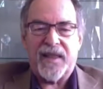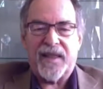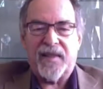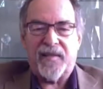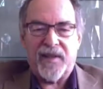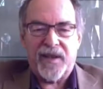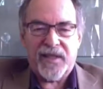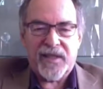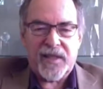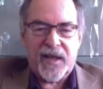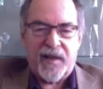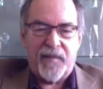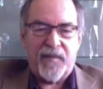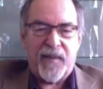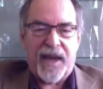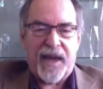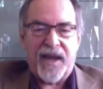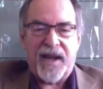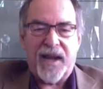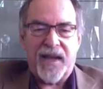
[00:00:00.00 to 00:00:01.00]
there are some
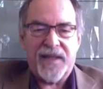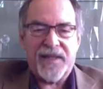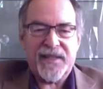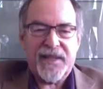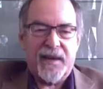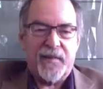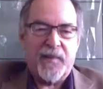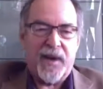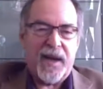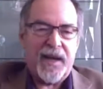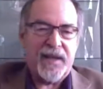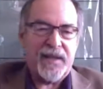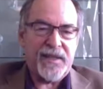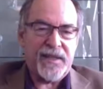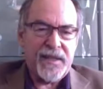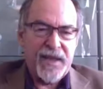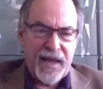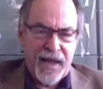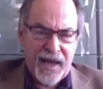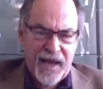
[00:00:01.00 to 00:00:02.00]
anti Semites
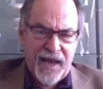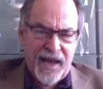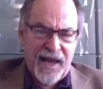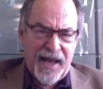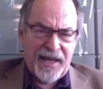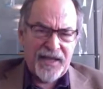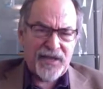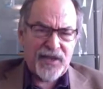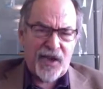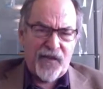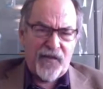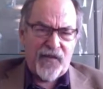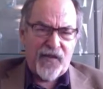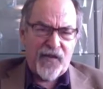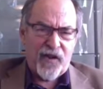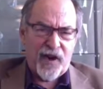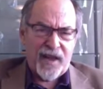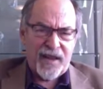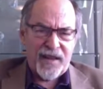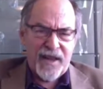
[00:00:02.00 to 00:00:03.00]
and so
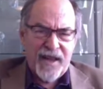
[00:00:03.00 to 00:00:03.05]
forth.